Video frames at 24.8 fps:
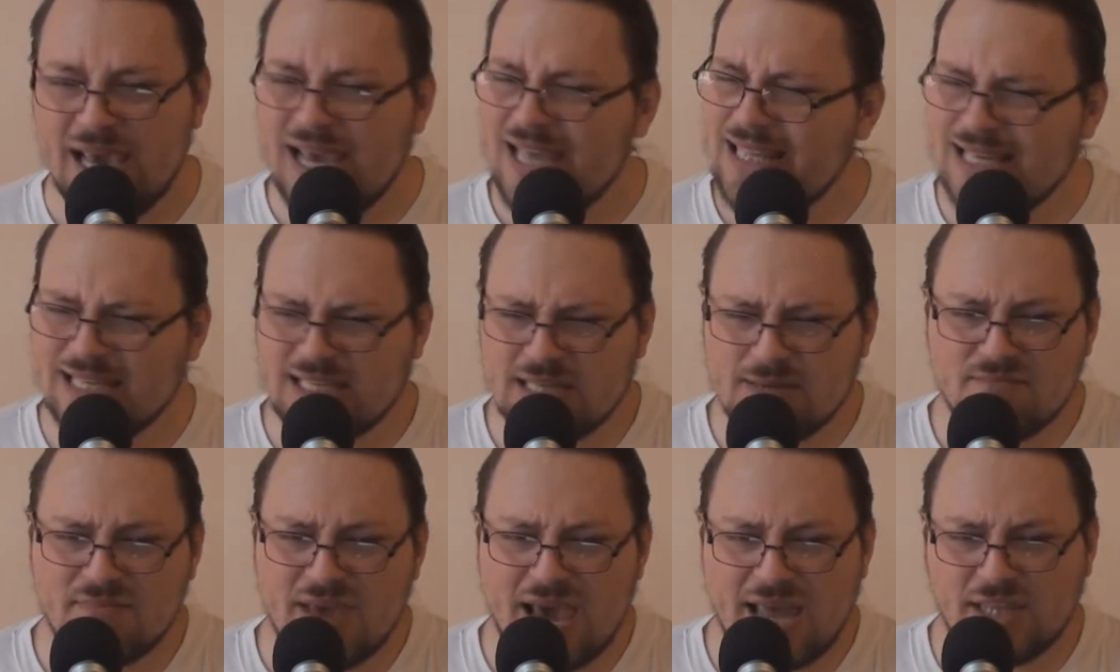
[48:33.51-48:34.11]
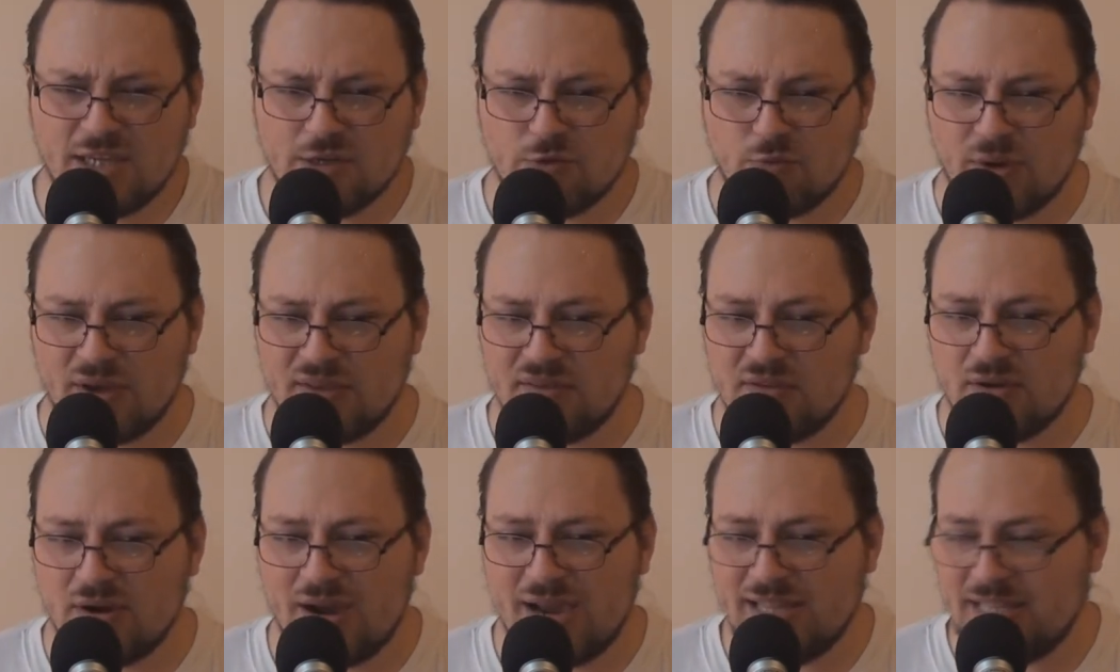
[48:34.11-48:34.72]
It doesn't matter
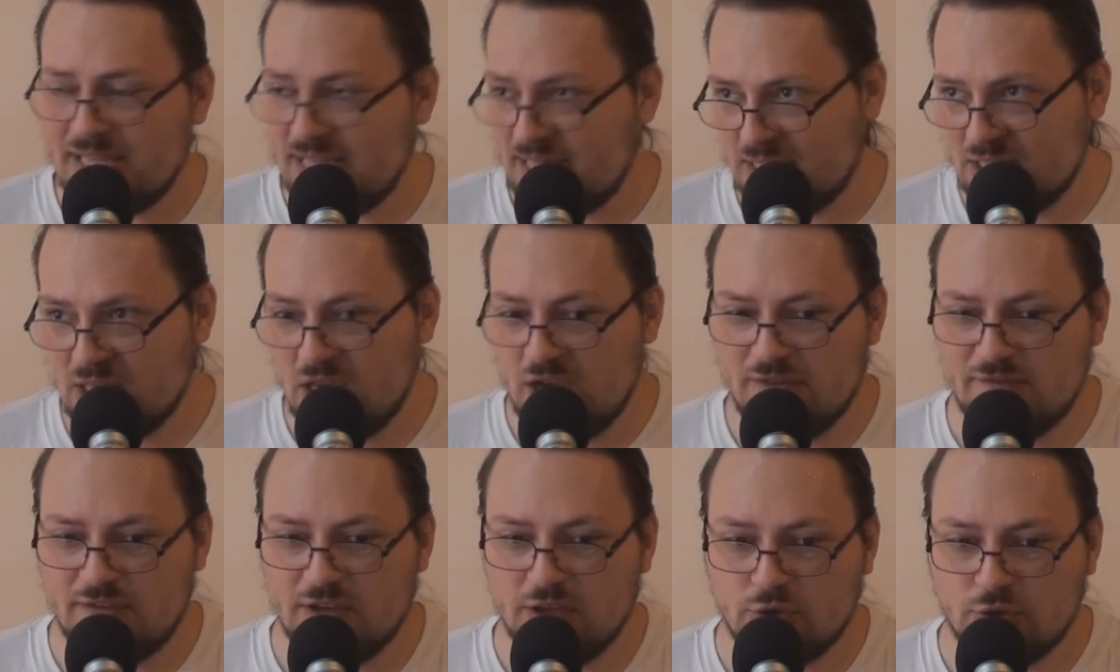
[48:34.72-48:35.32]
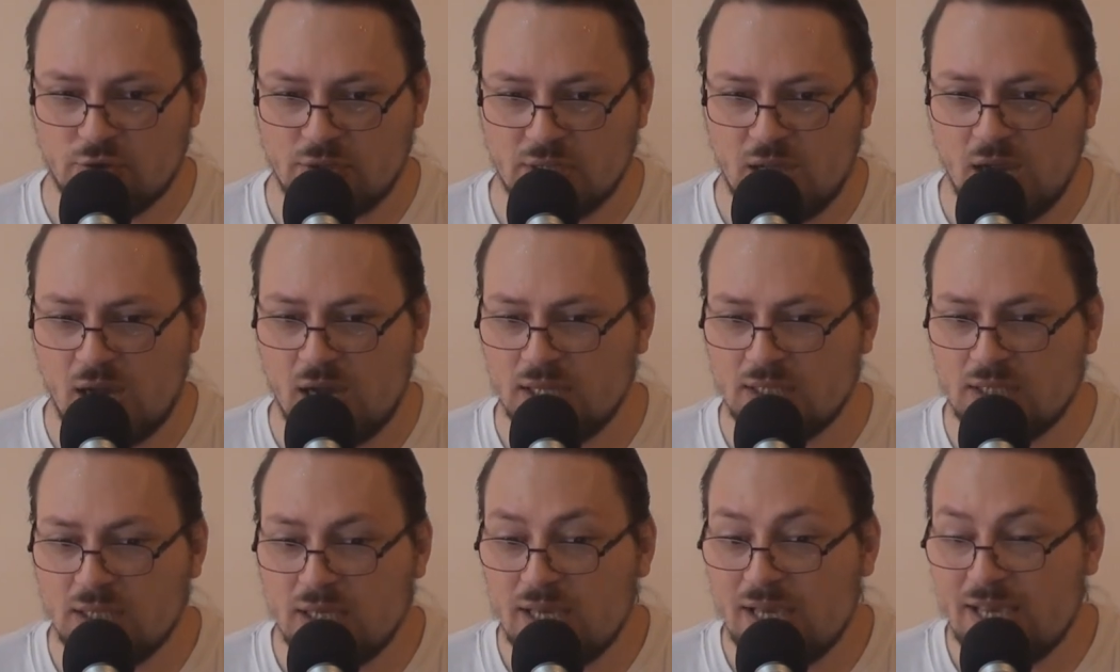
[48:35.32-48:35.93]
whether I deserve it or
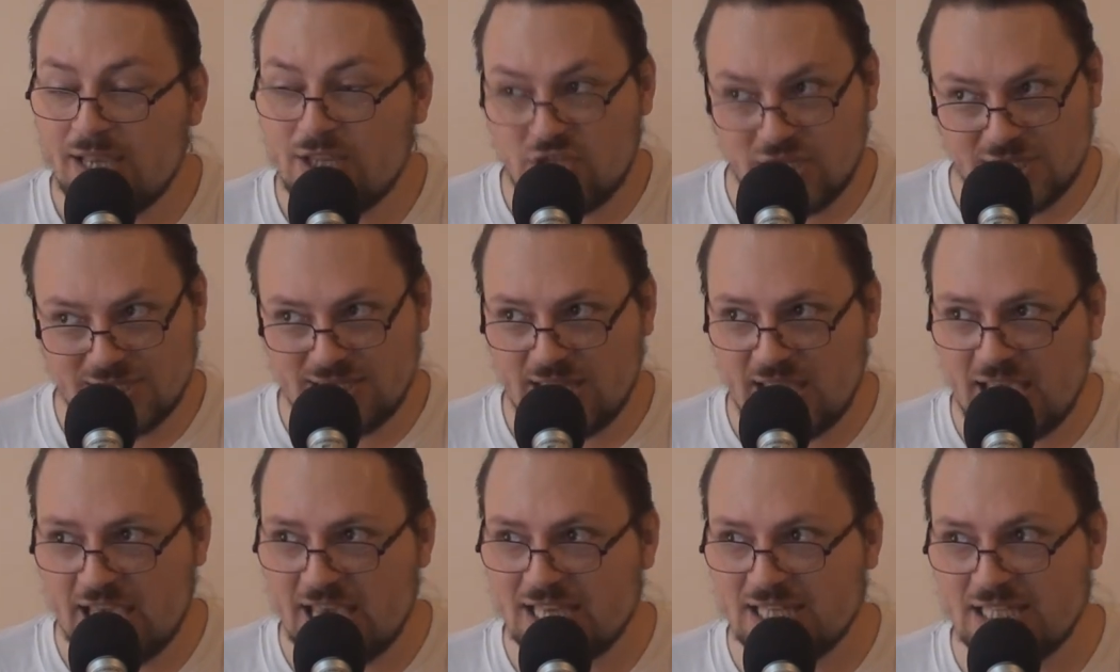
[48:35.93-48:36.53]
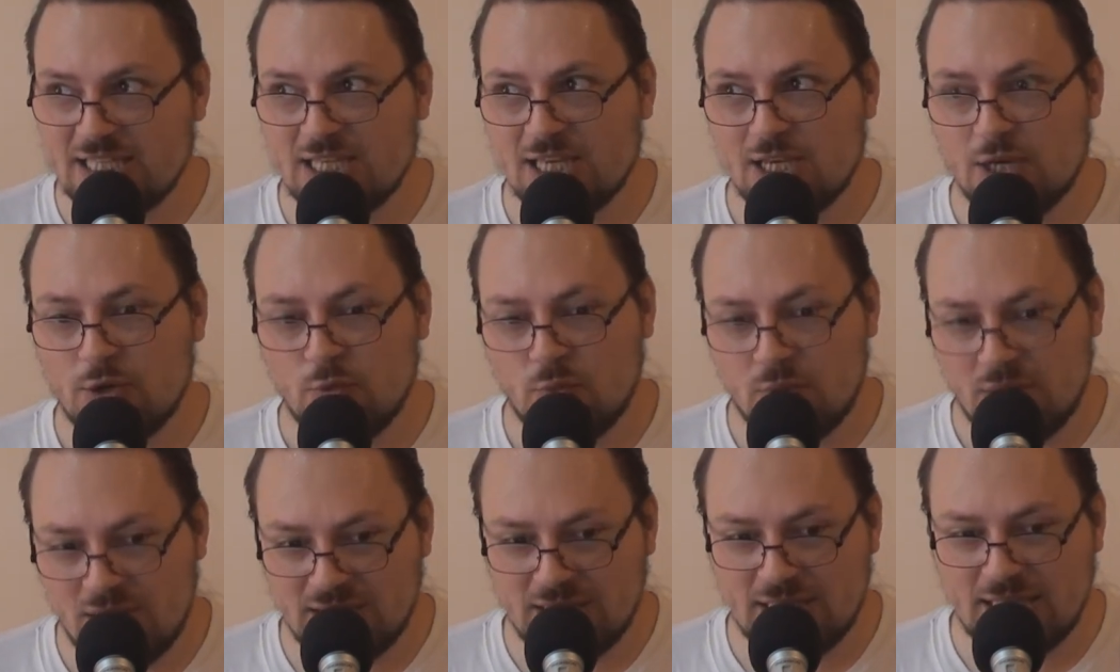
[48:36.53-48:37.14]
not, it just is
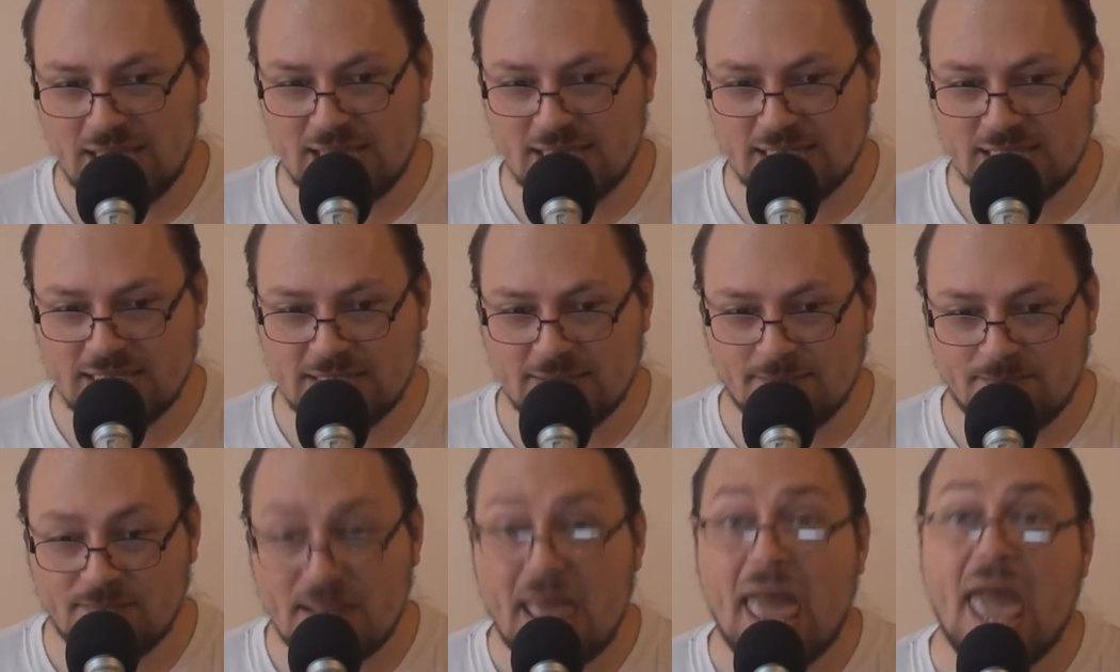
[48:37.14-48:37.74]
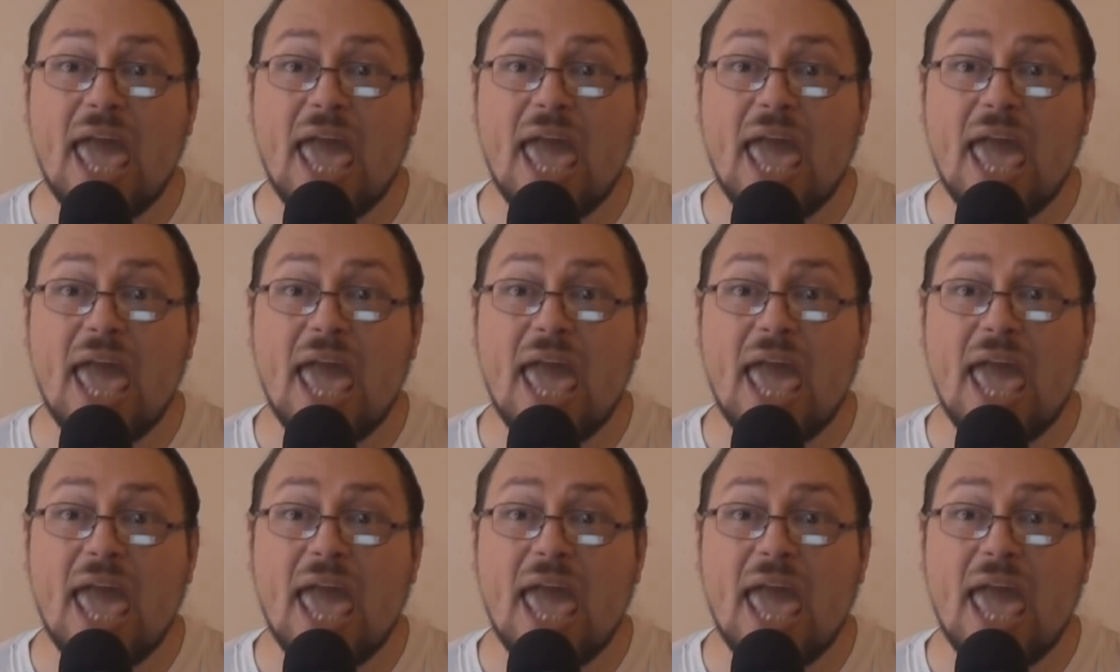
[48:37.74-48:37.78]
what it is.